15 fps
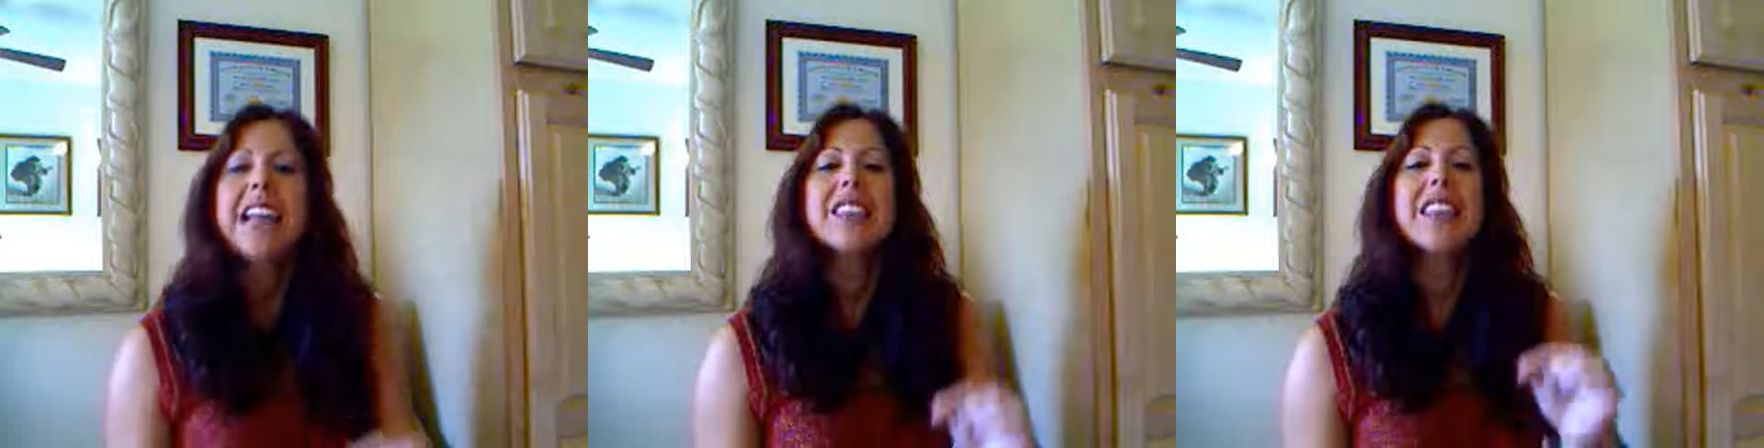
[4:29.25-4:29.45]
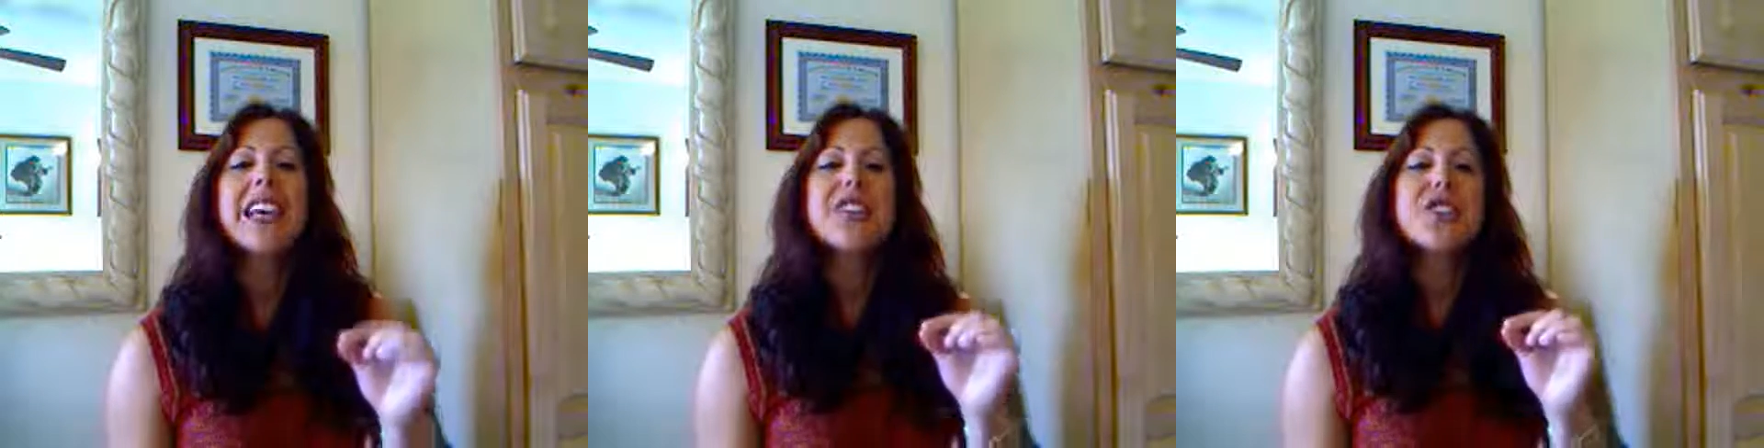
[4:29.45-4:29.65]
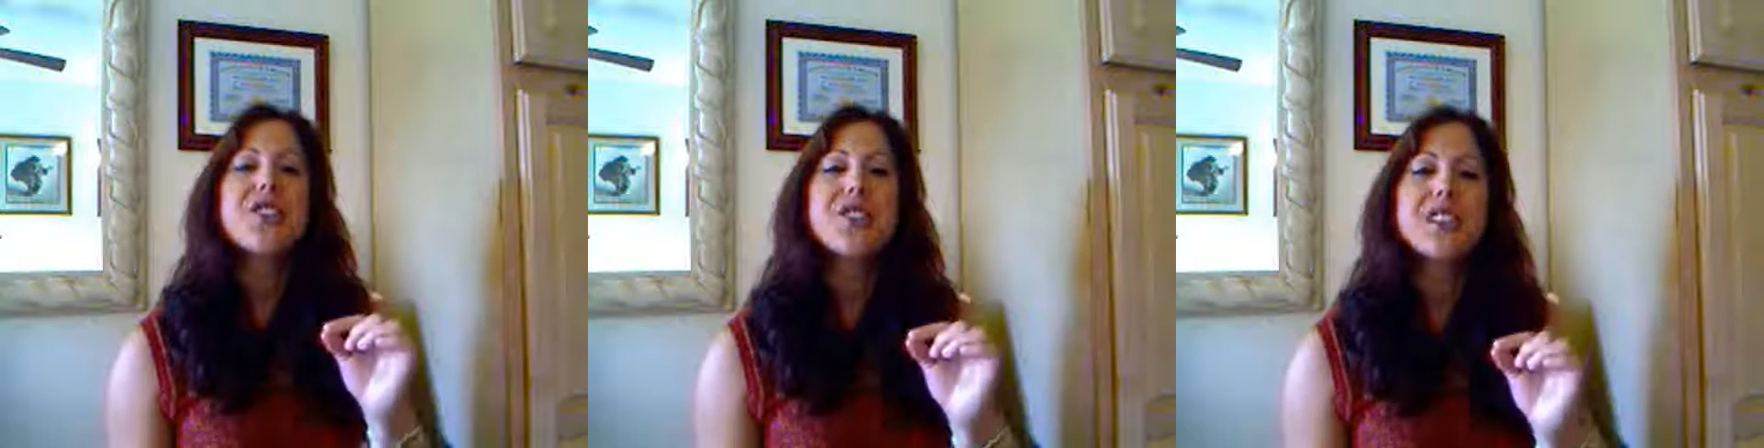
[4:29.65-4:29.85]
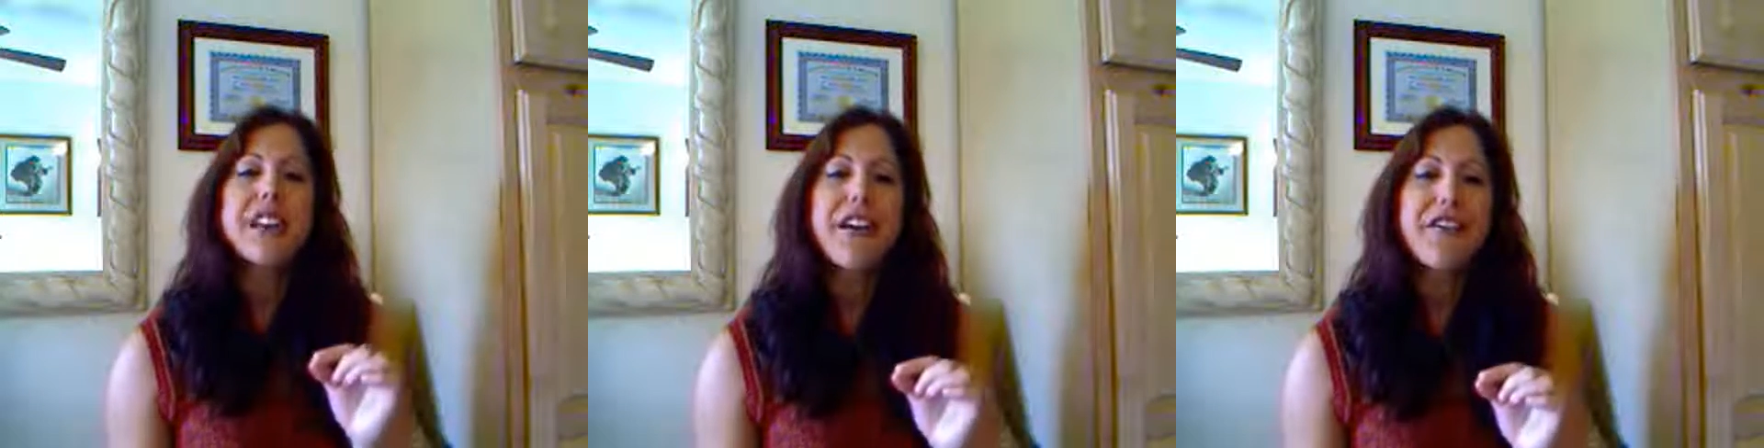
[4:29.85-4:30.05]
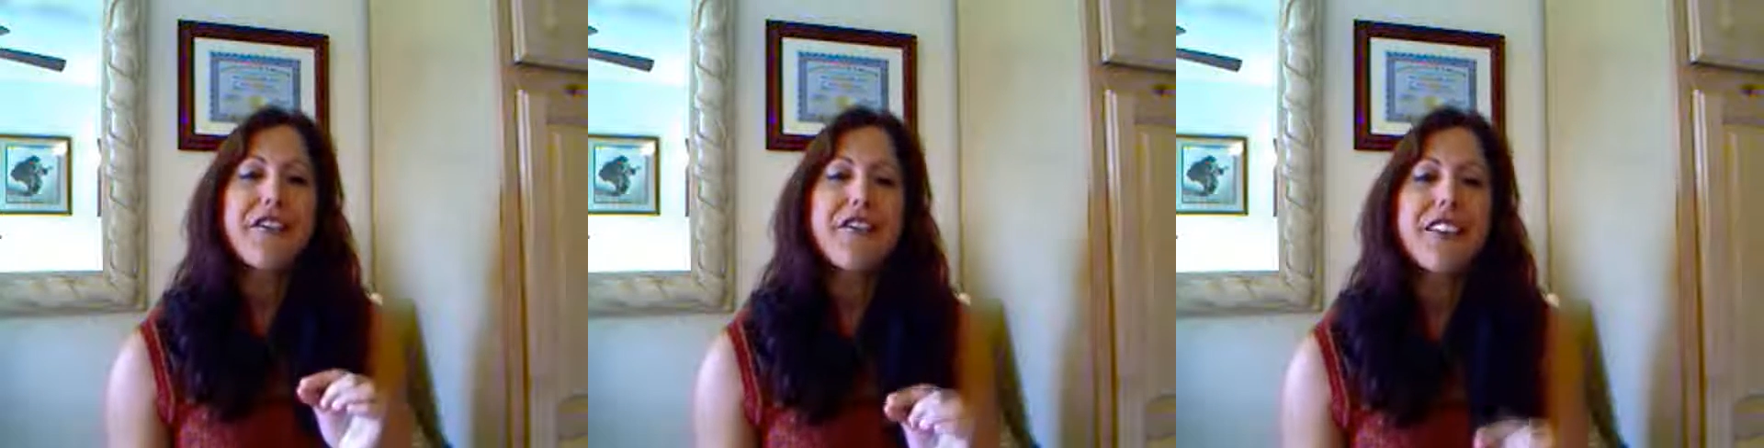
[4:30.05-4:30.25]
Let
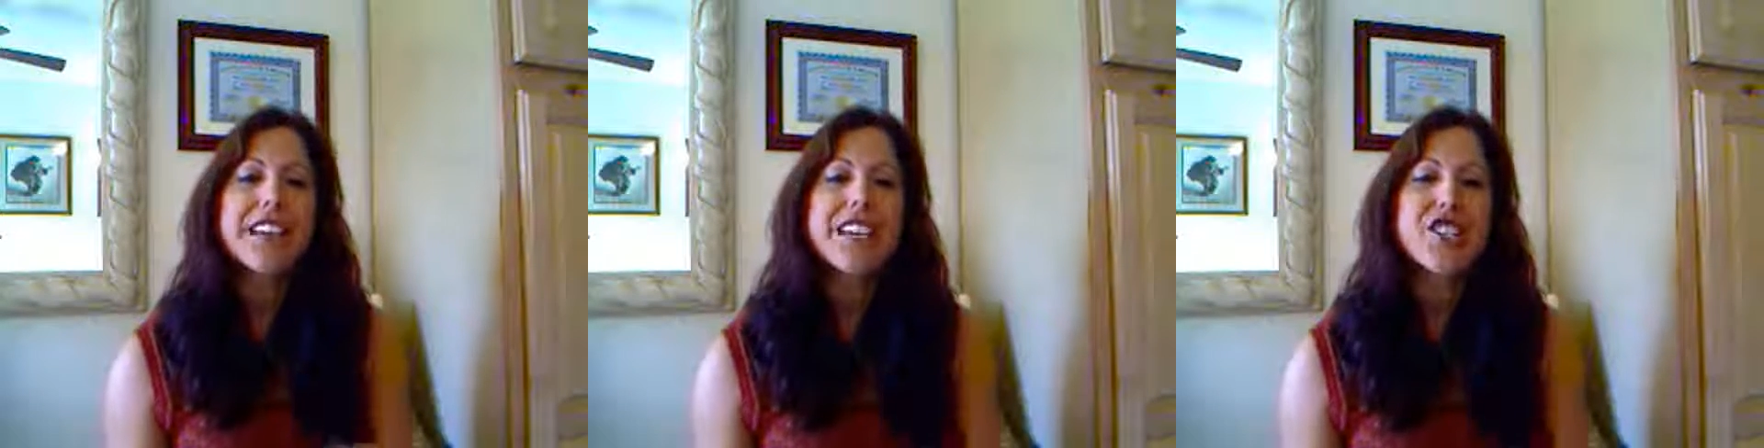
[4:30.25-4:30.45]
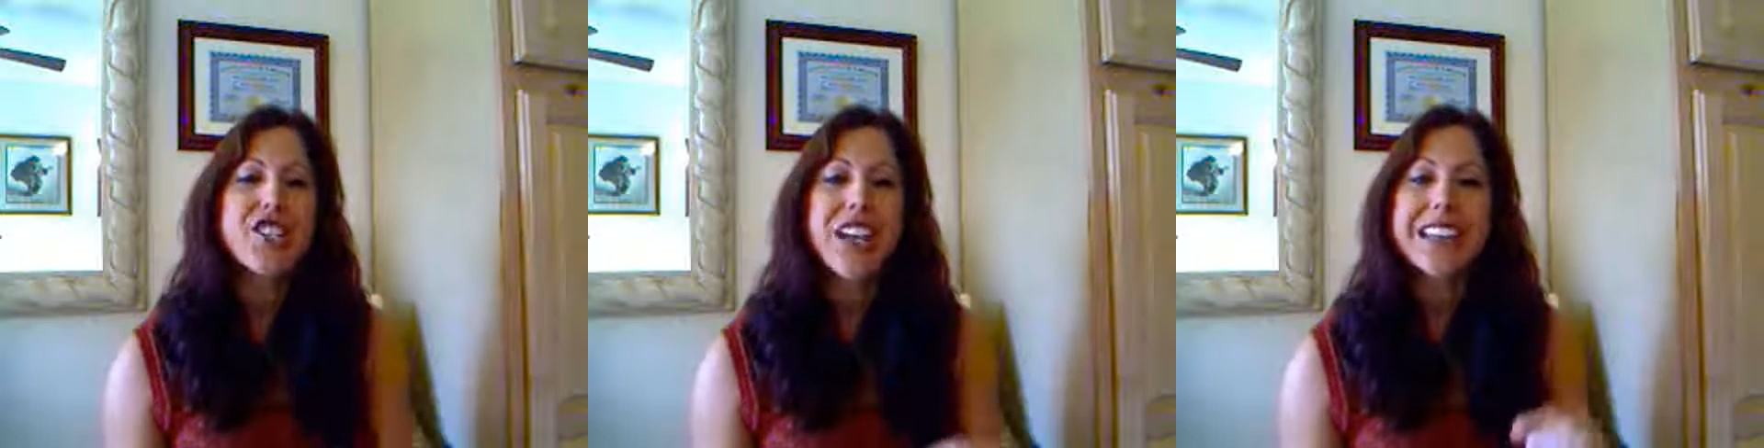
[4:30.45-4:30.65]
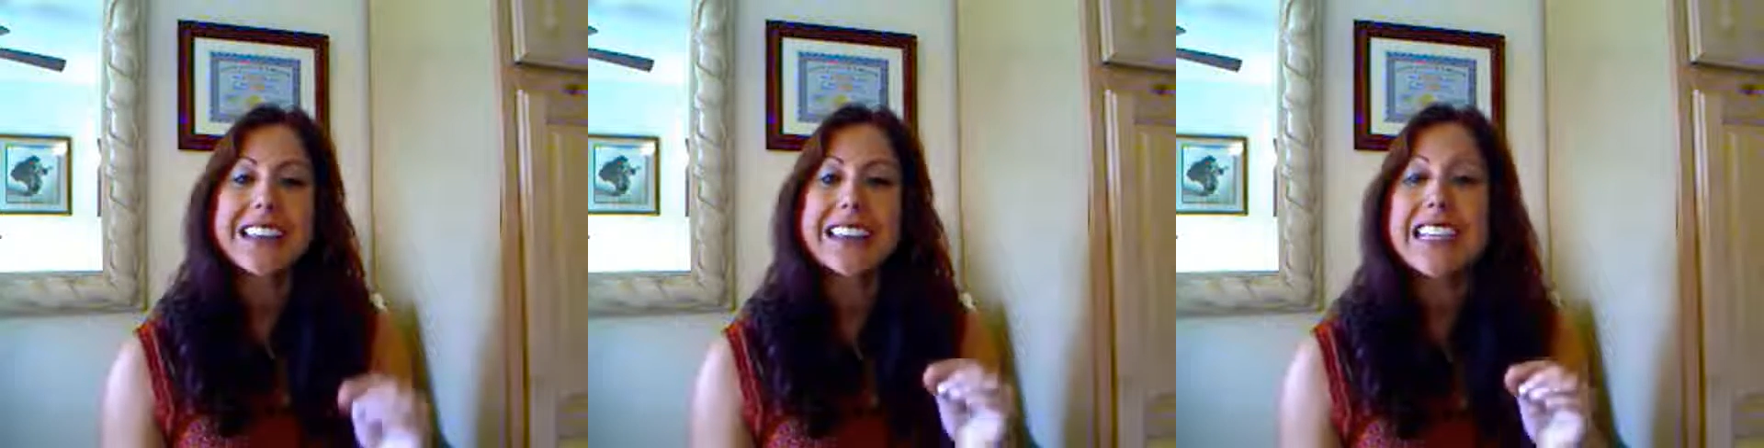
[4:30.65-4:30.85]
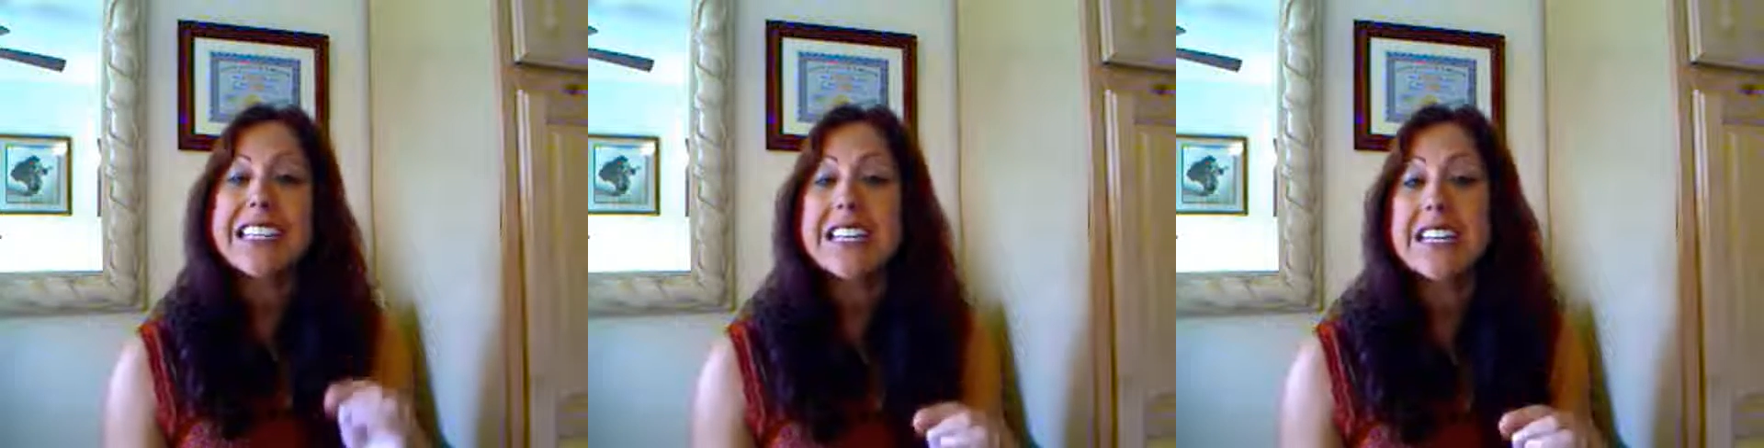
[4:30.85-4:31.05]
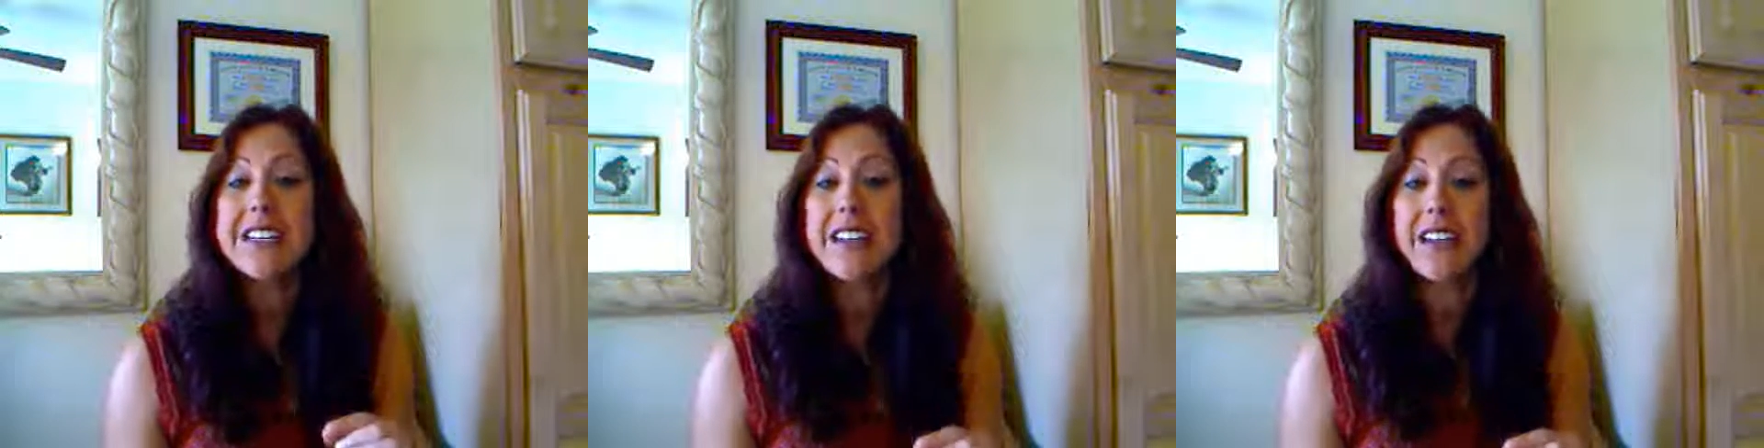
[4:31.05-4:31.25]
yourself finish
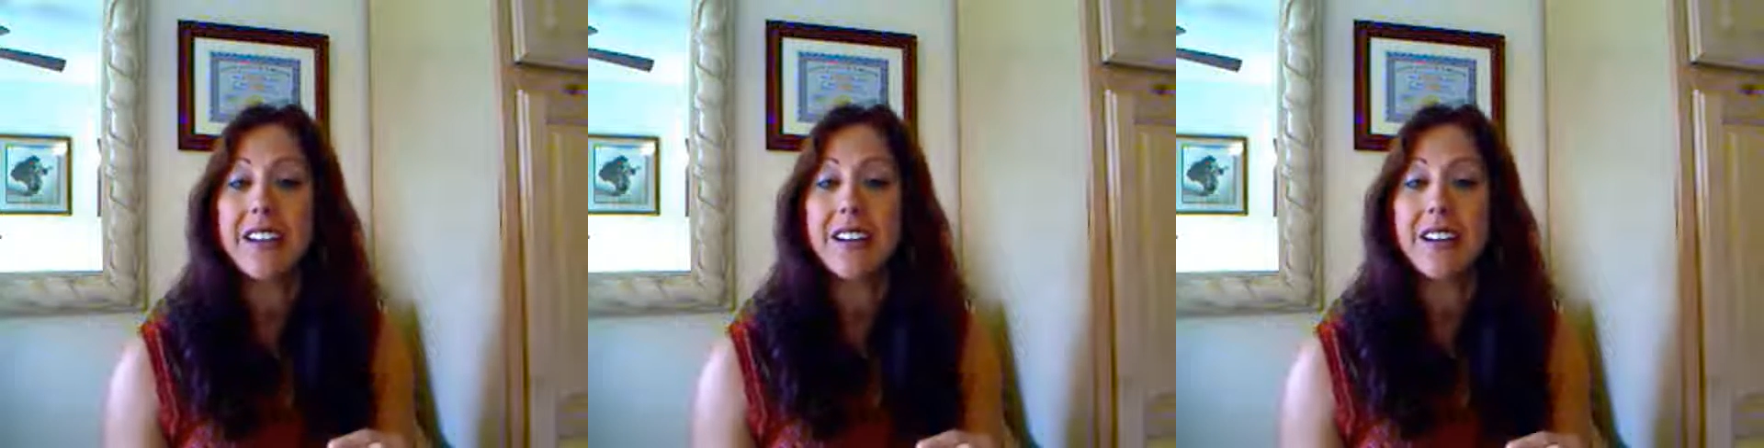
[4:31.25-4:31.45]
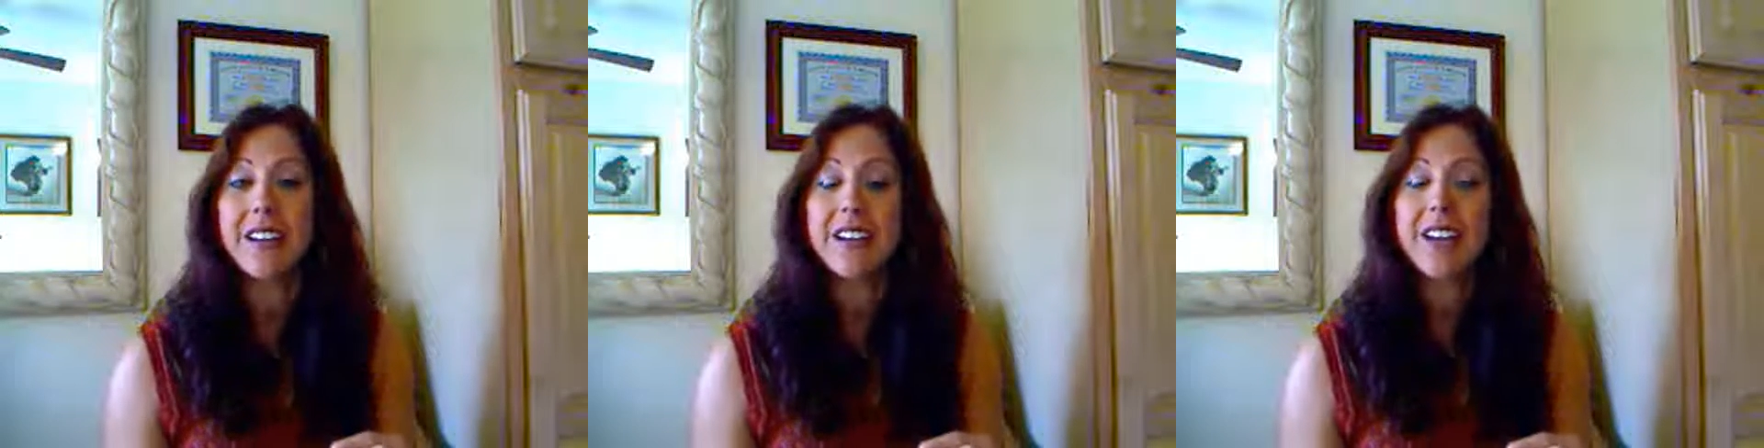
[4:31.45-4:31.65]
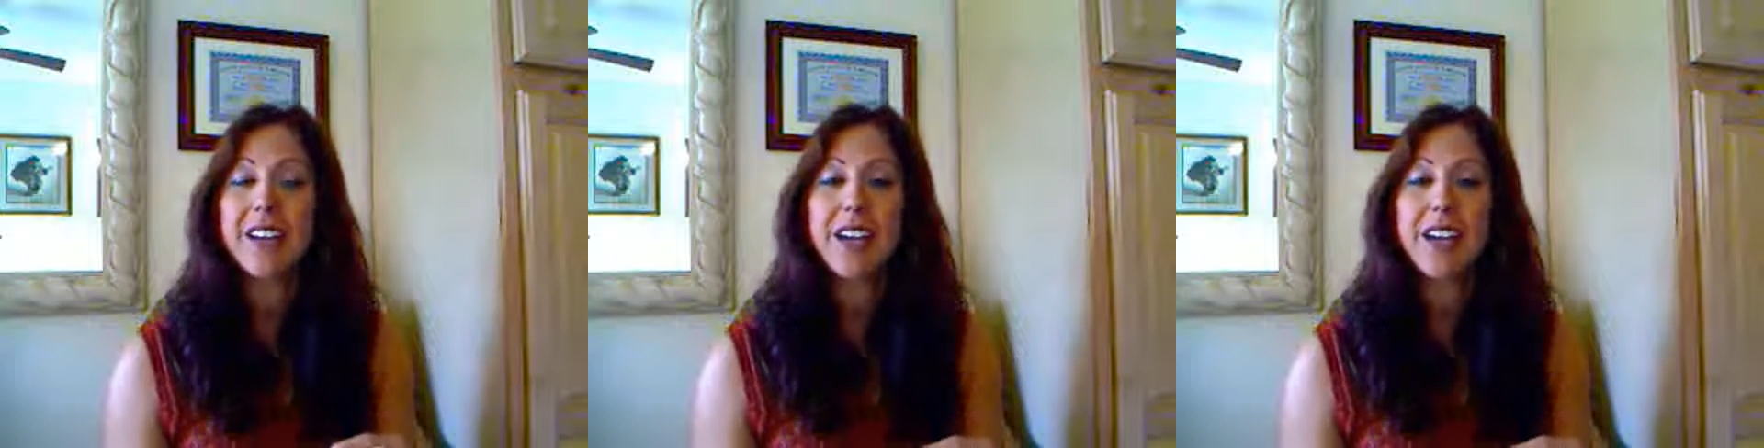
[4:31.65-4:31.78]
listening